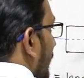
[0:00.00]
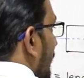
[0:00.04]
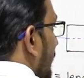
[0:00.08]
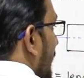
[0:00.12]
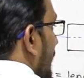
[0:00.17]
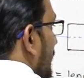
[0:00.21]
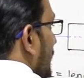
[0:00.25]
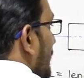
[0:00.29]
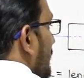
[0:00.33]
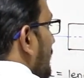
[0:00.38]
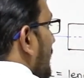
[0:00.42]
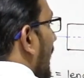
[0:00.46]

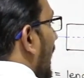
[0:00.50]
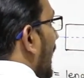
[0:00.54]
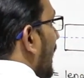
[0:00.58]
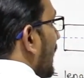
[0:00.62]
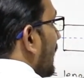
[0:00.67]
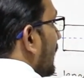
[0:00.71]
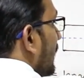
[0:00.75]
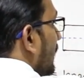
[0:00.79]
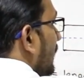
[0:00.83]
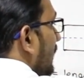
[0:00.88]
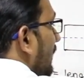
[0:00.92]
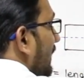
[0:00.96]
this is
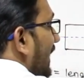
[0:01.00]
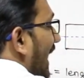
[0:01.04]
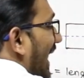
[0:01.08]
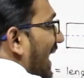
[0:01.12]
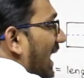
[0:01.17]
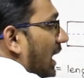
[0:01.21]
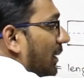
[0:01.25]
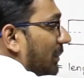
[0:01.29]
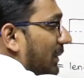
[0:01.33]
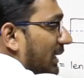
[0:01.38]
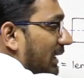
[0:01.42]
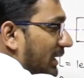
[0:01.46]
the
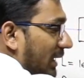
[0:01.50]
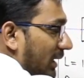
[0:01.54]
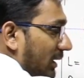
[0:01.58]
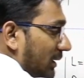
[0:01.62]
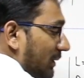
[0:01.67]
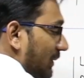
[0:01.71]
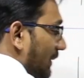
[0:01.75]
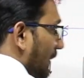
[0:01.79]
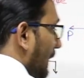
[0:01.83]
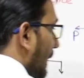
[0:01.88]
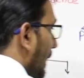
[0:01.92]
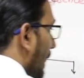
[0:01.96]

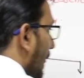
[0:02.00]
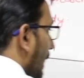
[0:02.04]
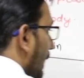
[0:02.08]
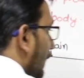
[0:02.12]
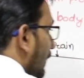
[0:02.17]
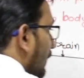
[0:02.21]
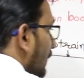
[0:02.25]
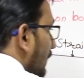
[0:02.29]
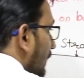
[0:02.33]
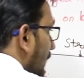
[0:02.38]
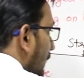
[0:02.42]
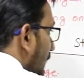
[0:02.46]
diameter.
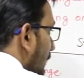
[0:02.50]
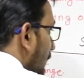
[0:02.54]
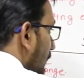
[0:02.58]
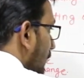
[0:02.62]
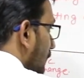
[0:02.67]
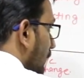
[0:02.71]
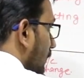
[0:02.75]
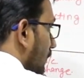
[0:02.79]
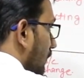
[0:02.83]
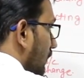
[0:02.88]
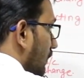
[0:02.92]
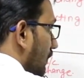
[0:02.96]

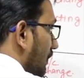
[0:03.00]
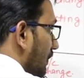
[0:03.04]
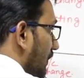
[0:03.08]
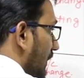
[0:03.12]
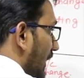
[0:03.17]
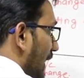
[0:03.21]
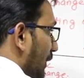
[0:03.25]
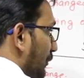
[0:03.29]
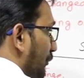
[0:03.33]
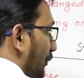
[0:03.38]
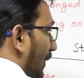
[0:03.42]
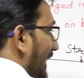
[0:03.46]

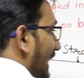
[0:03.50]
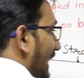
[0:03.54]
If I